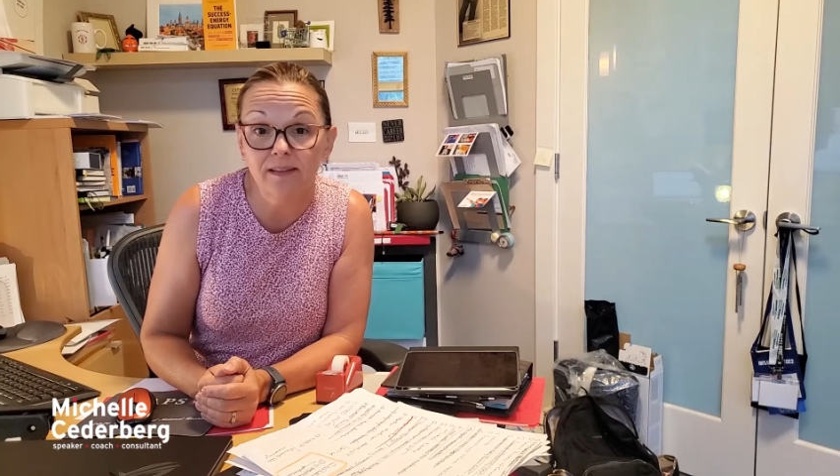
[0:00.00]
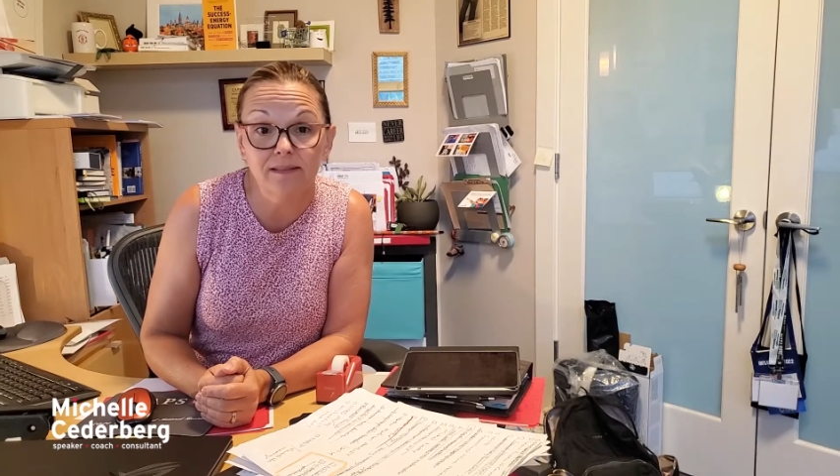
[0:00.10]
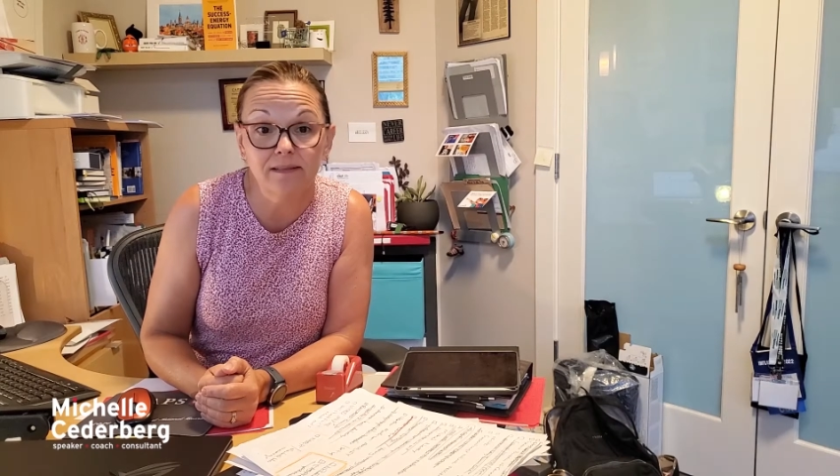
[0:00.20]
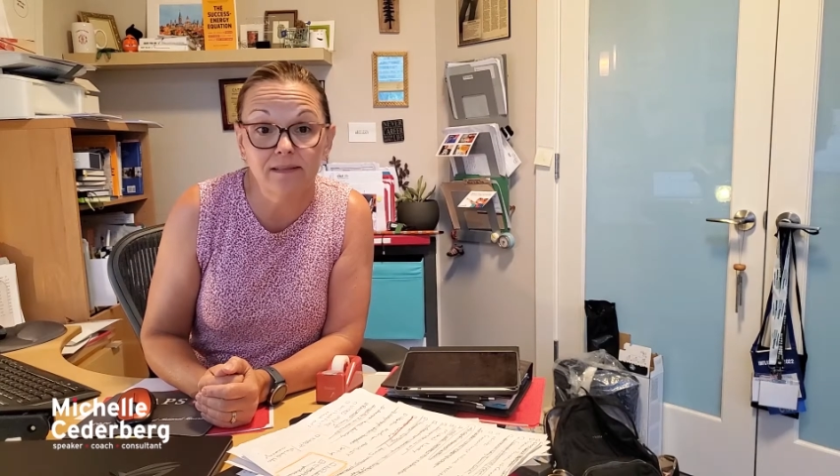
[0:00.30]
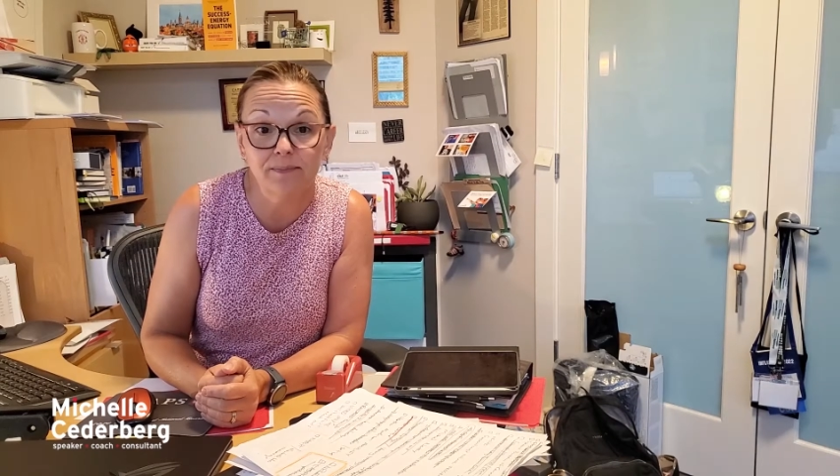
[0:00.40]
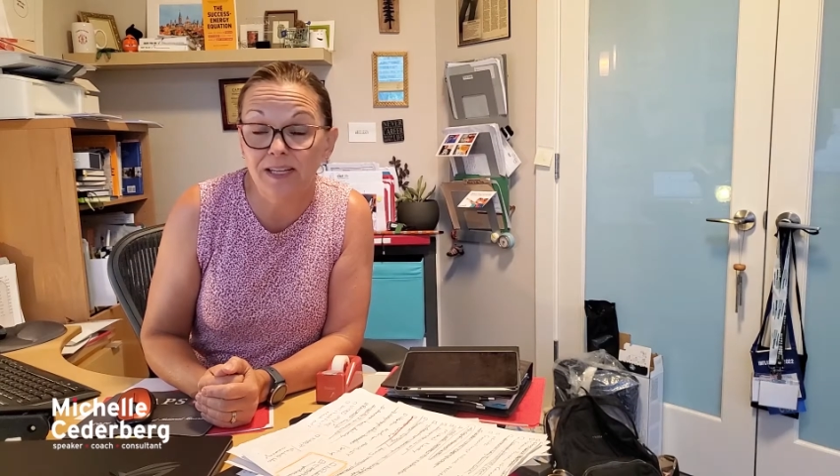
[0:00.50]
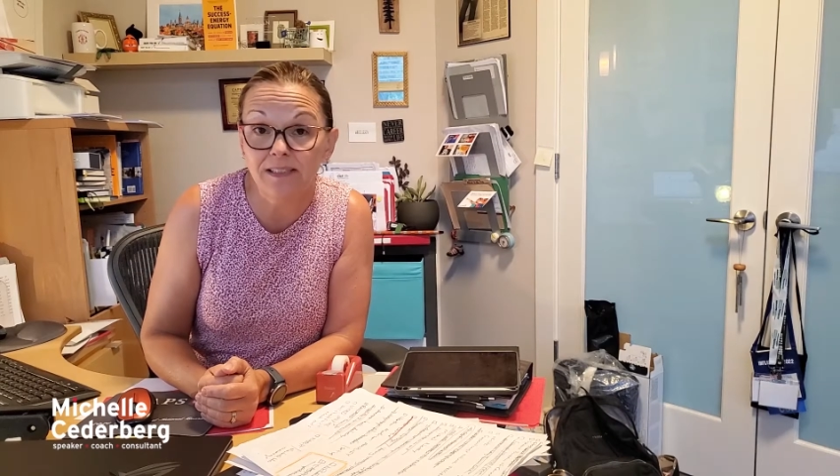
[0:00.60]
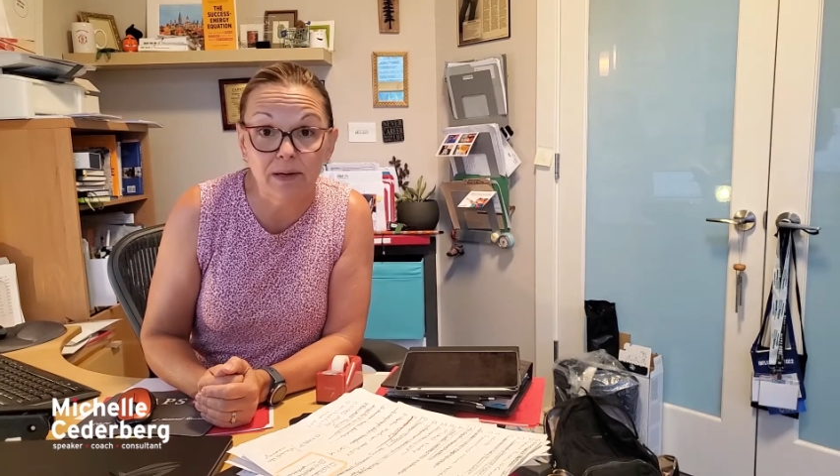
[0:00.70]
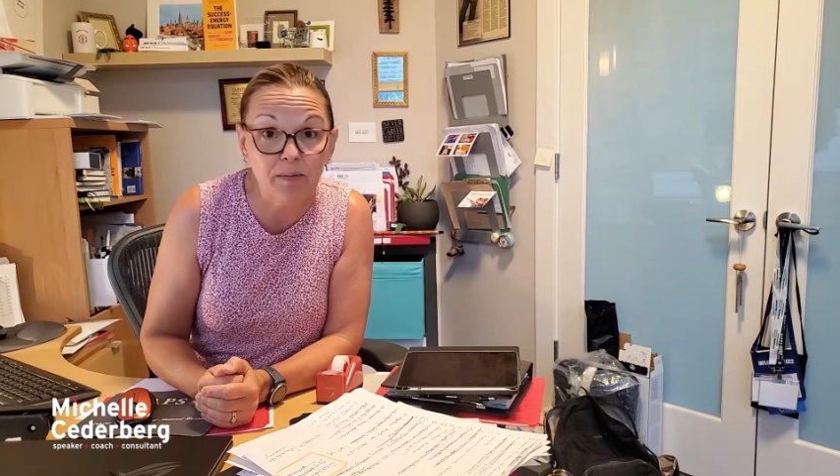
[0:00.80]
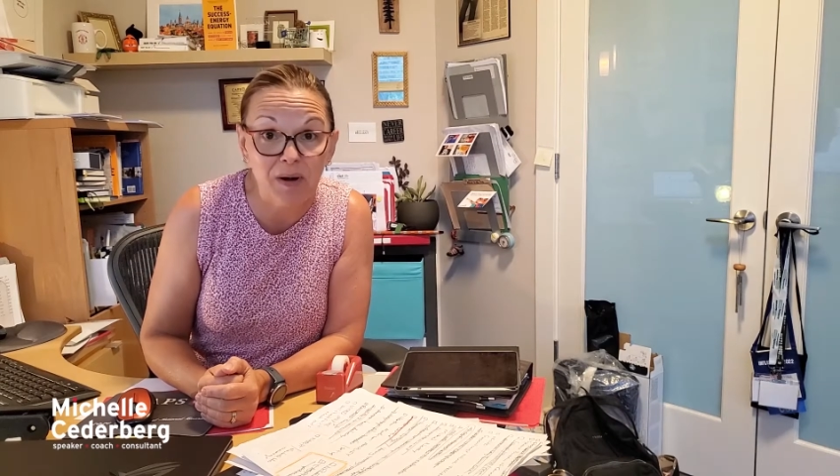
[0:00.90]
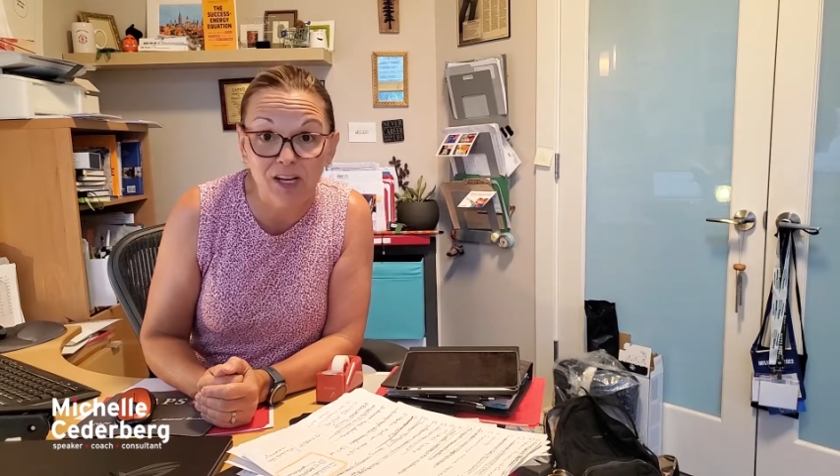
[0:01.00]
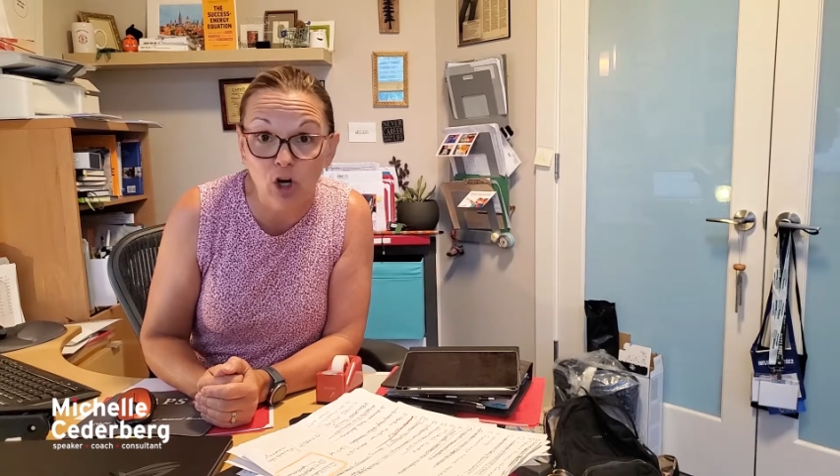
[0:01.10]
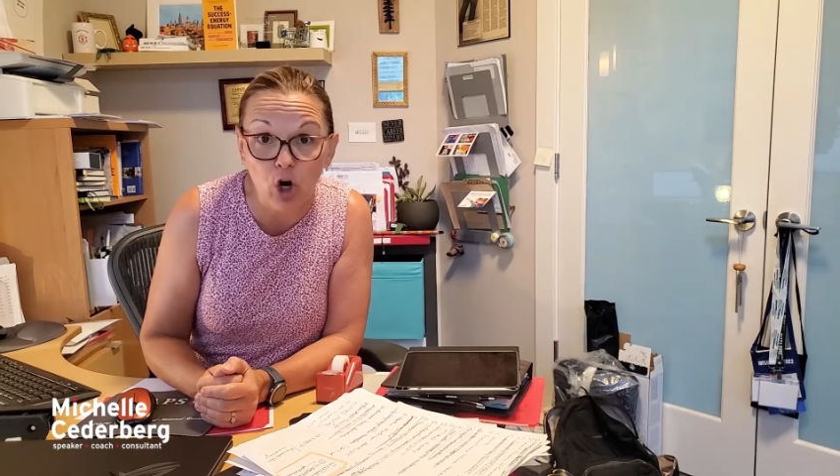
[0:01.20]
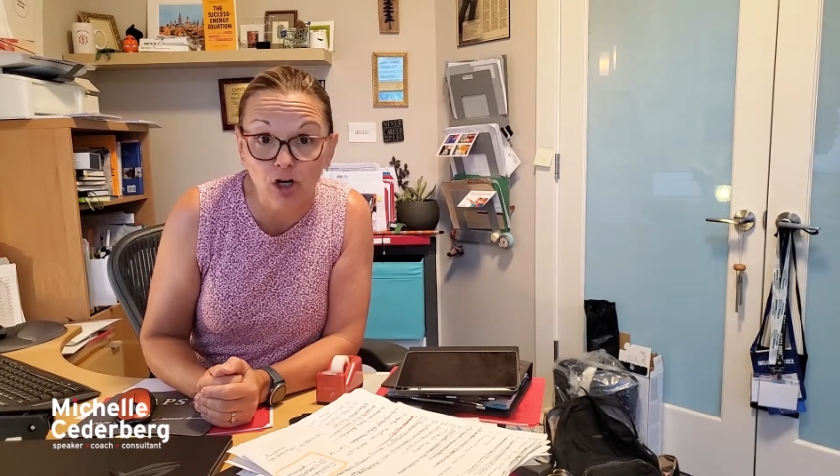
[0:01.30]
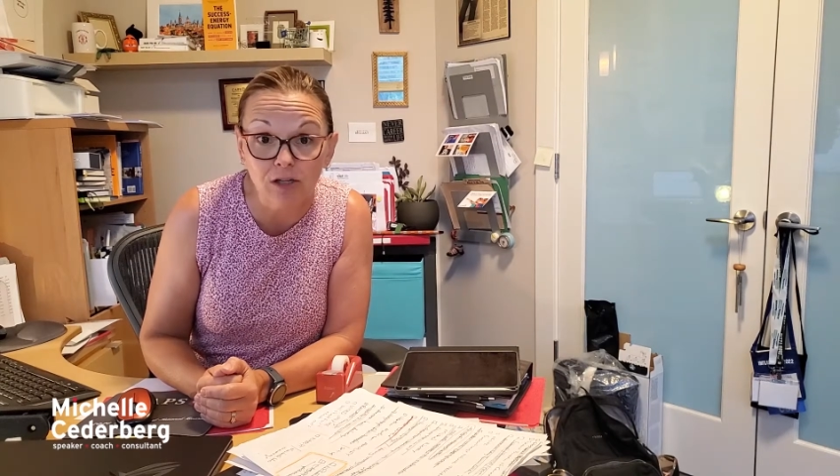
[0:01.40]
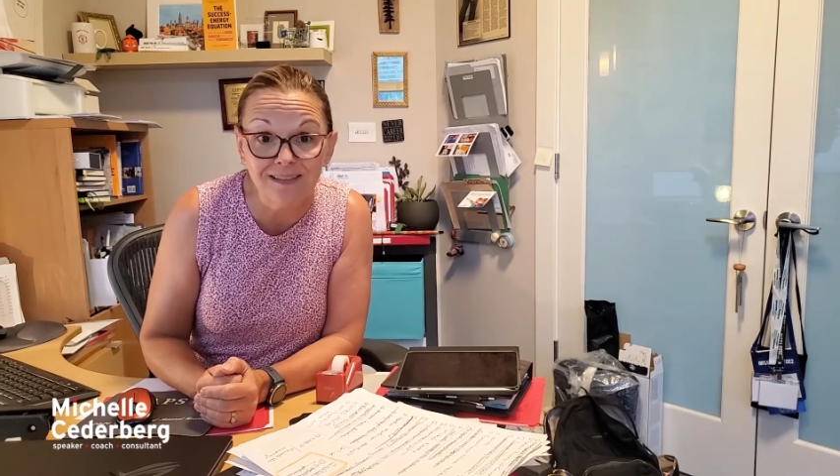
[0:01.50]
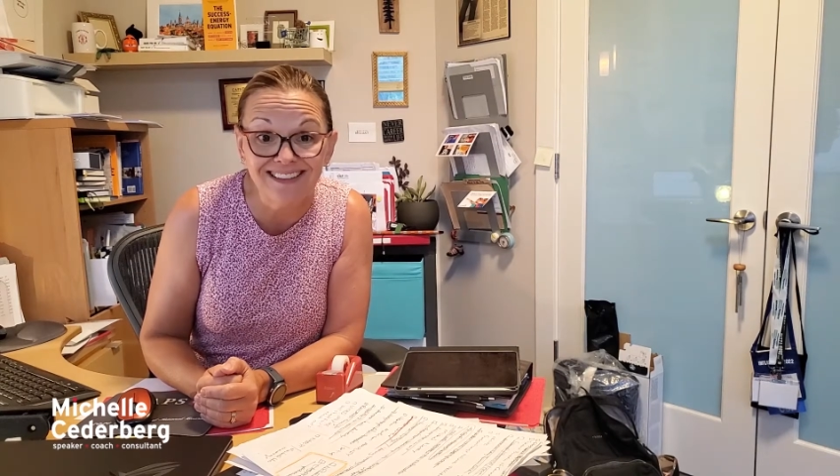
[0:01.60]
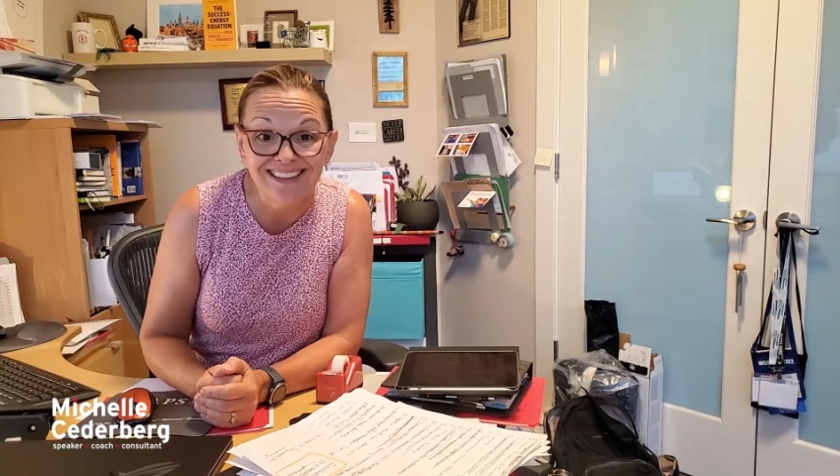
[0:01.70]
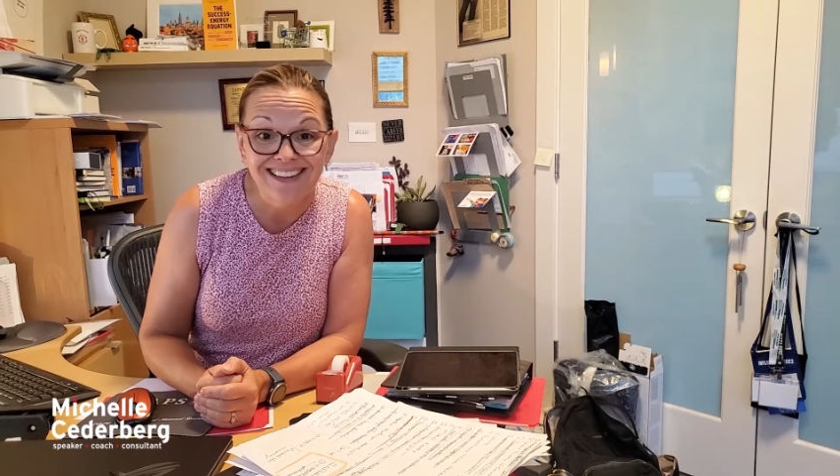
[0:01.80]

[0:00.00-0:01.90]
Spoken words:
and spending time in my garden